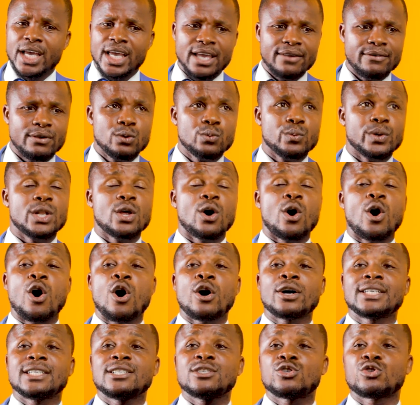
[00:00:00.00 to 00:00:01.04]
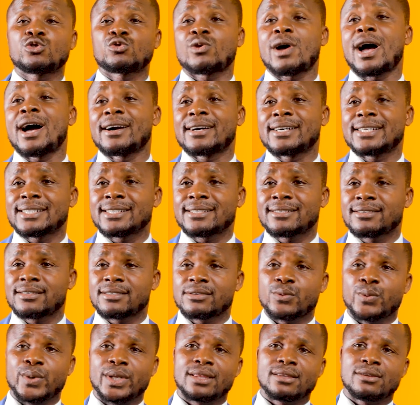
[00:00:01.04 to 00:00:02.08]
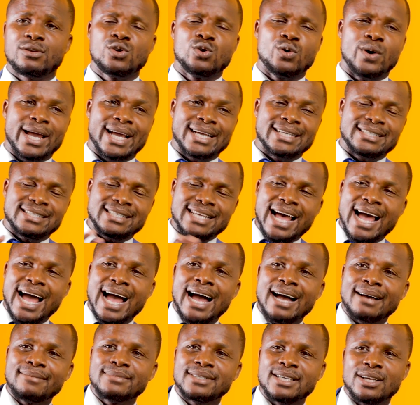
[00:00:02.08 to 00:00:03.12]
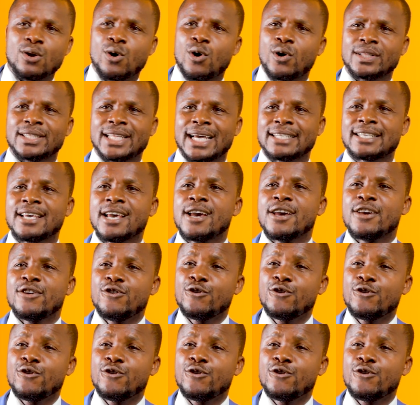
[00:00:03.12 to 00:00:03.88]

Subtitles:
even with all these struggles with exams and all that,